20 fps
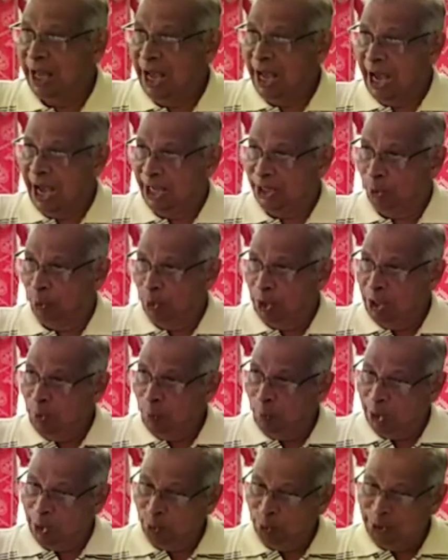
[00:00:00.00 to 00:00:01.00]
And only
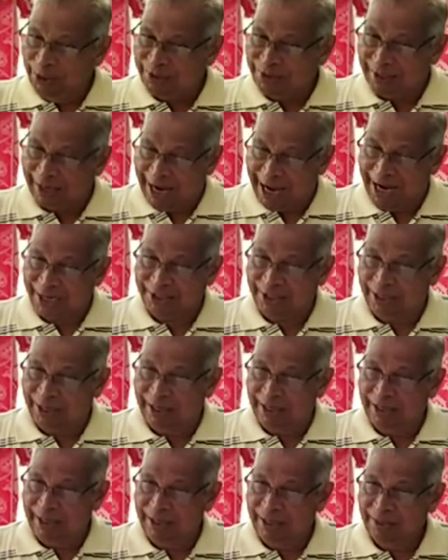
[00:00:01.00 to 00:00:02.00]
one who is
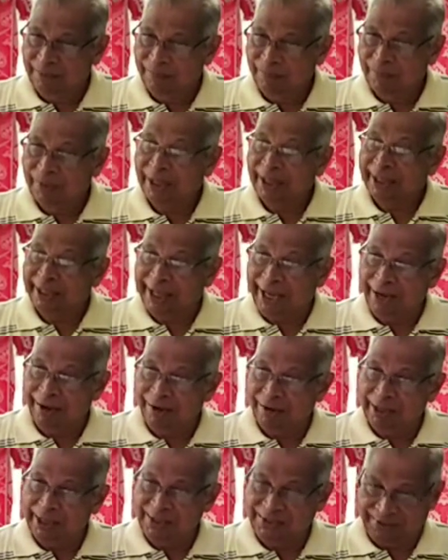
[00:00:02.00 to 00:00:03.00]
rational can
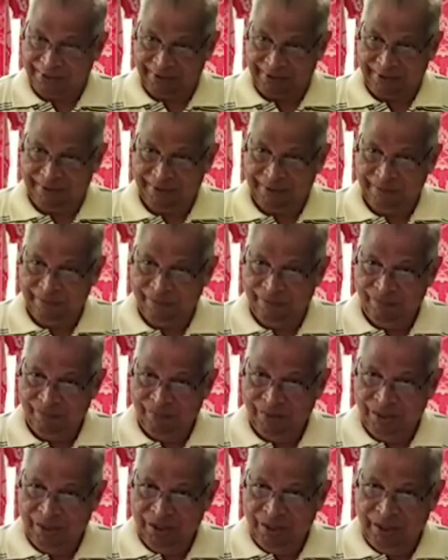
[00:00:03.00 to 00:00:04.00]
reason.
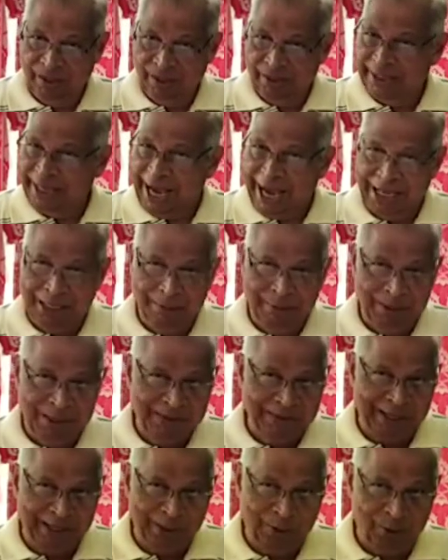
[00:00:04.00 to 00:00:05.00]
The animals
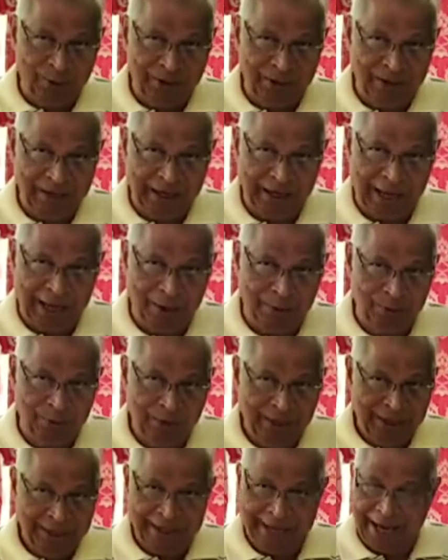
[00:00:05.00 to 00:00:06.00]
cannot
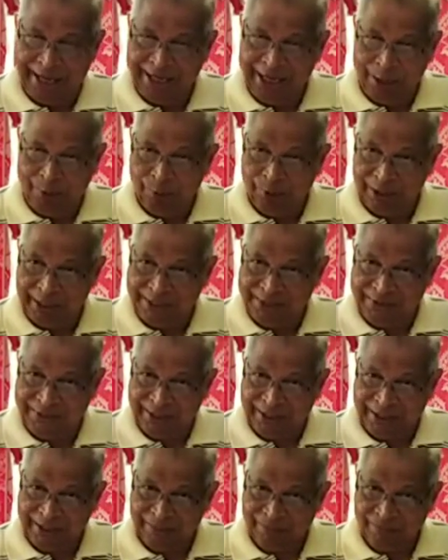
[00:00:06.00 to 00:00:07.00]
carry out
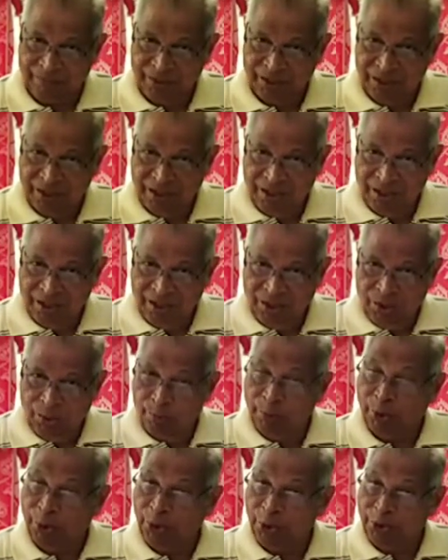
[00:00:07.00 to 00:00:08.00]
reasoning.
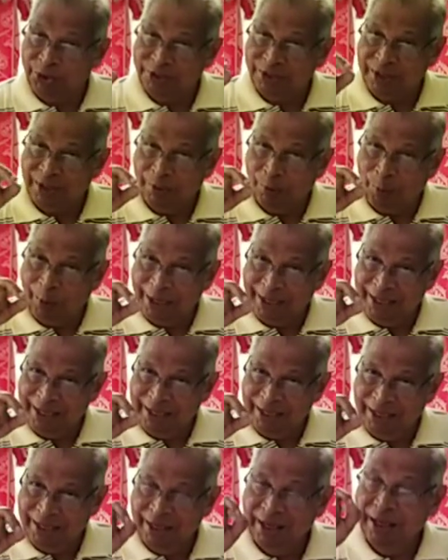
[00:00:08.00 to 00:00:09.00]
Because why?
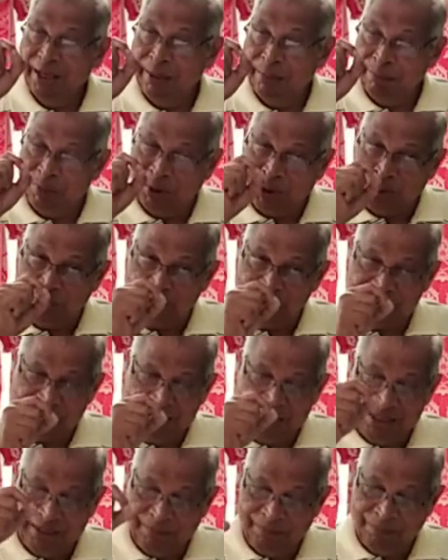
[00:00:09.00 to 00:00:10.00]
Because
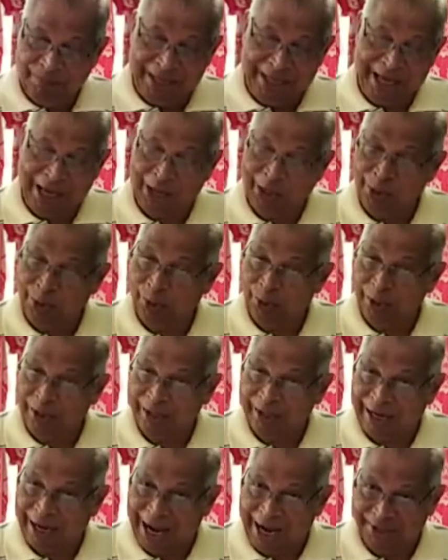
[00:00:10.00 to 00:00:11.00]
they are
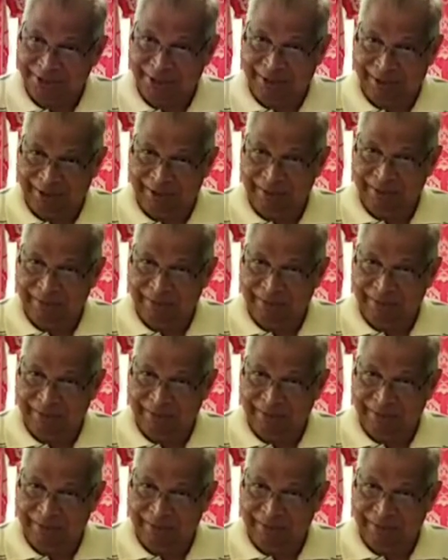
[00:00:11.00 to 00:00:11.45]
not rational.